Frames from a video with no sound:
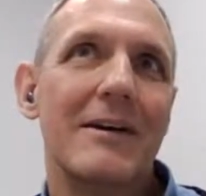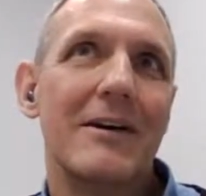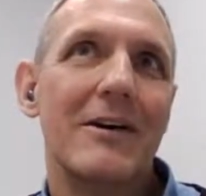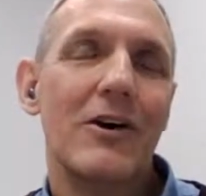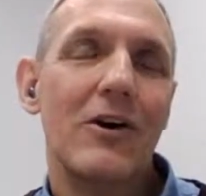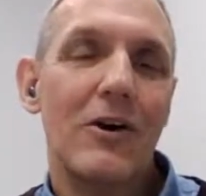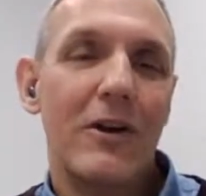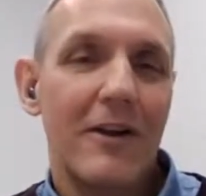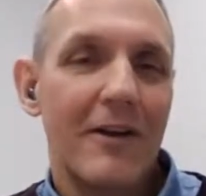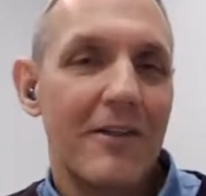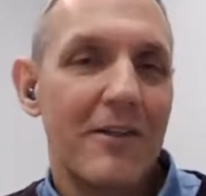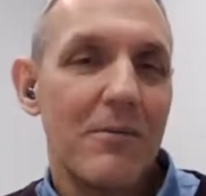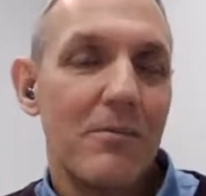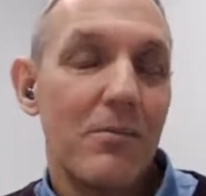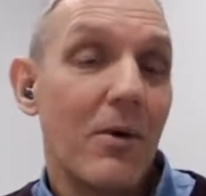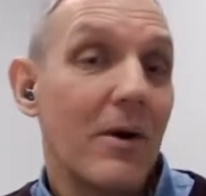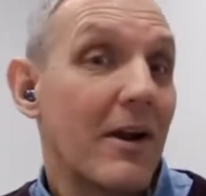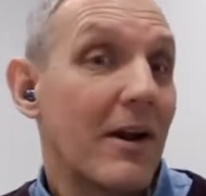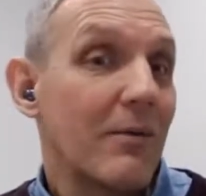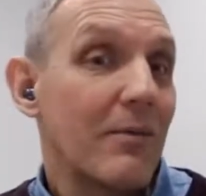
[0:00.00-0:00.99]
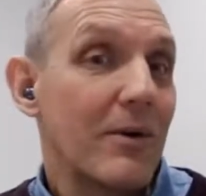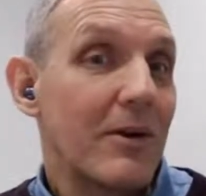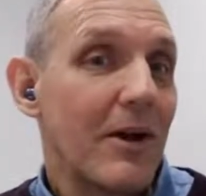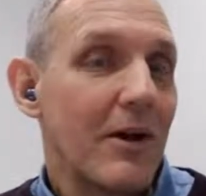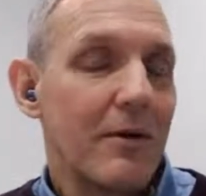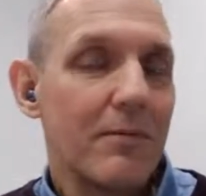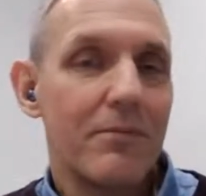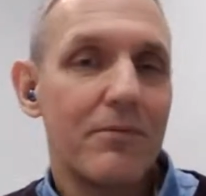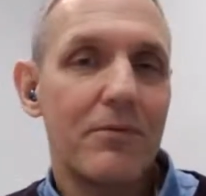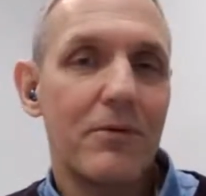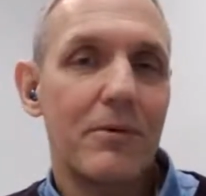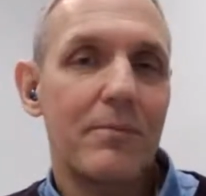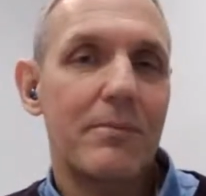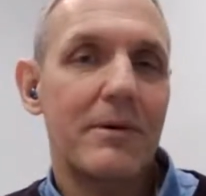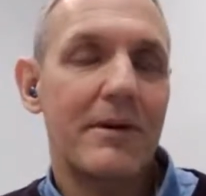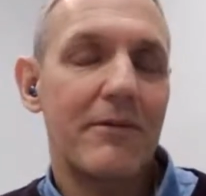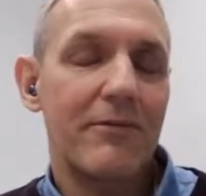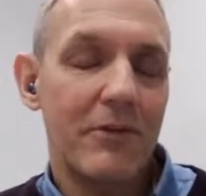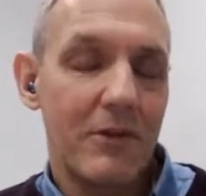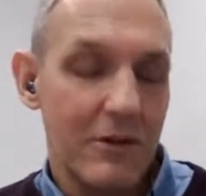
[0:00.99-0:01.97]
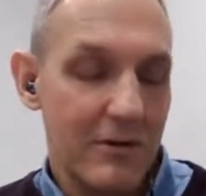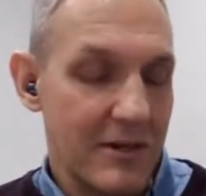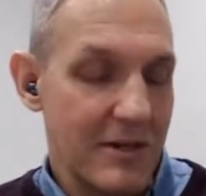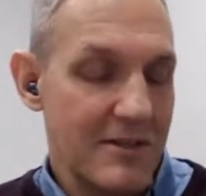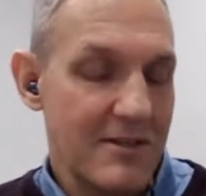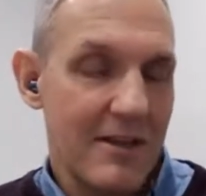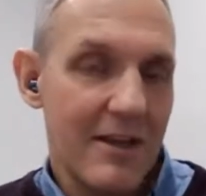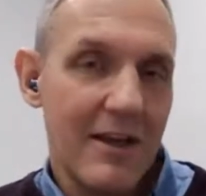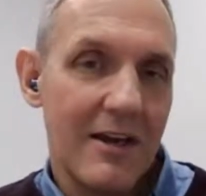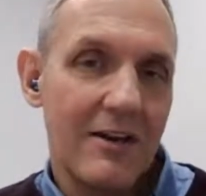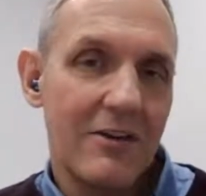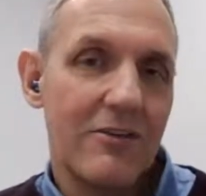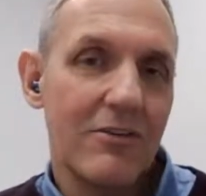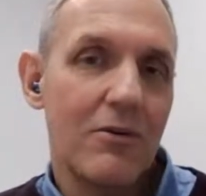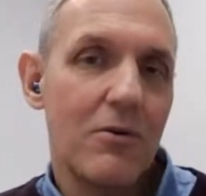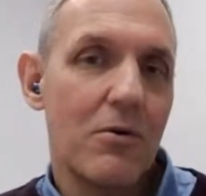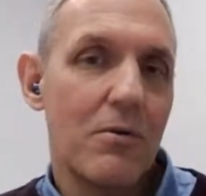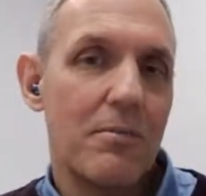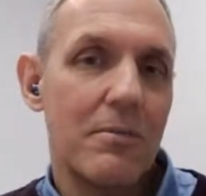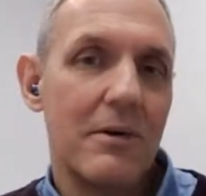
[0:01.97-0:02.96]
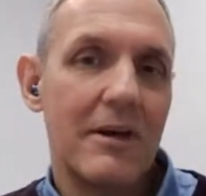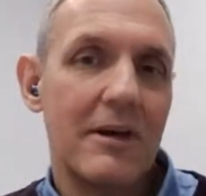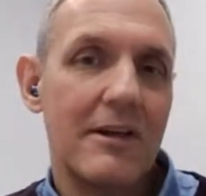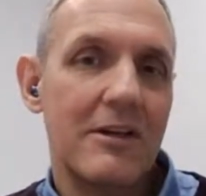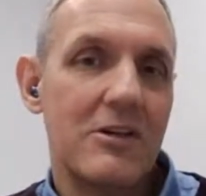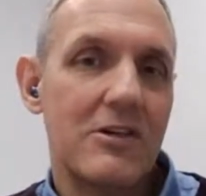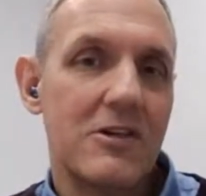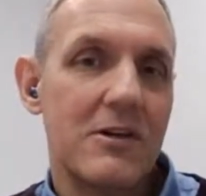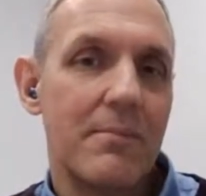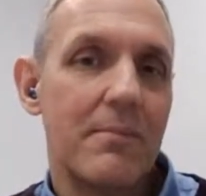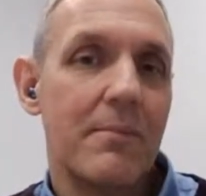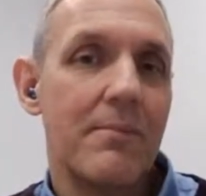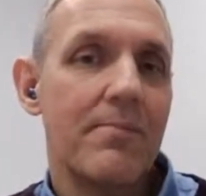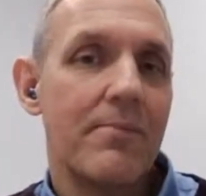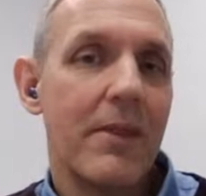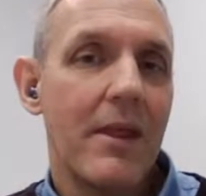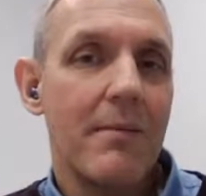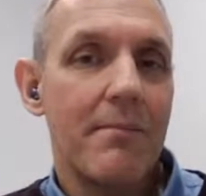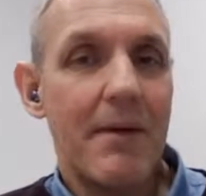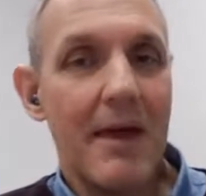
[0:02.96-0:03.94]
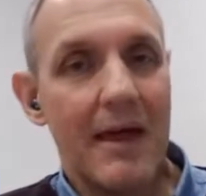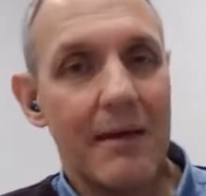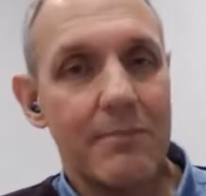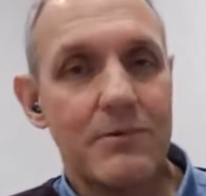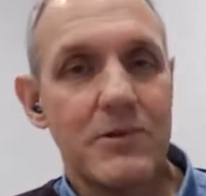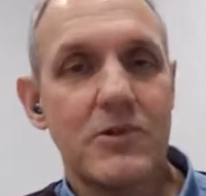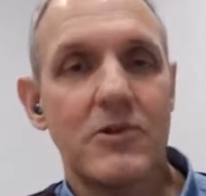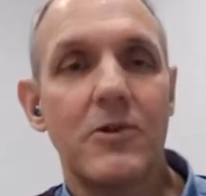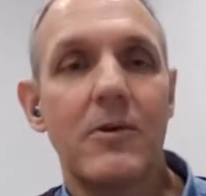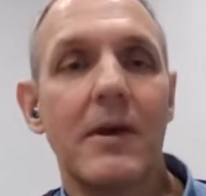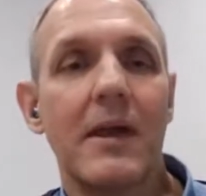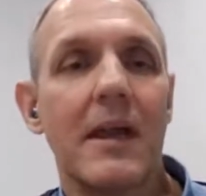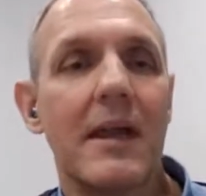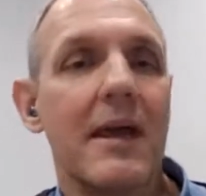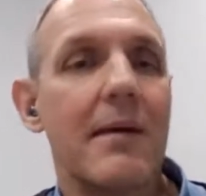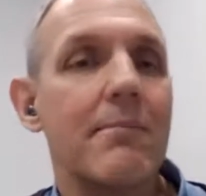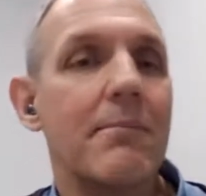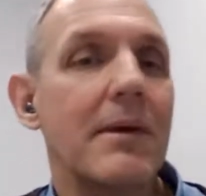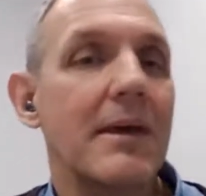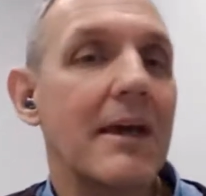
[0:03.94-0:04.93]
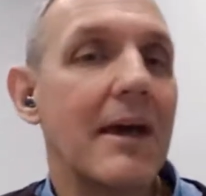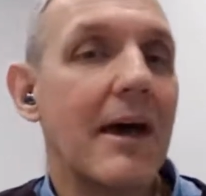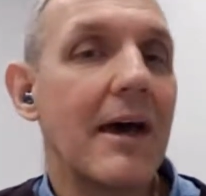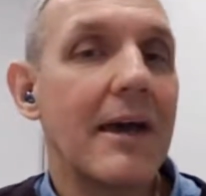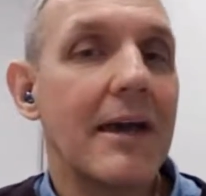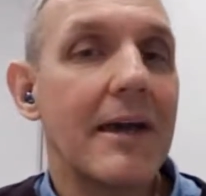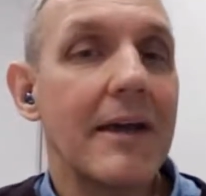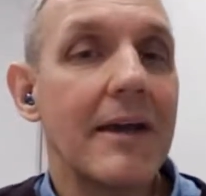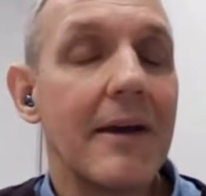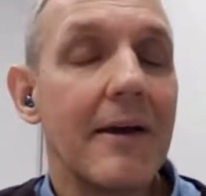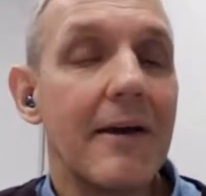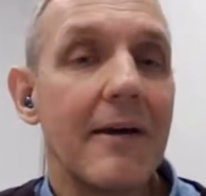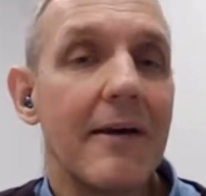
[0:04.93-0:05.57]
earlier than what I would hope for. But if you're looking to get into corporate leadership, perhaps doing an MBA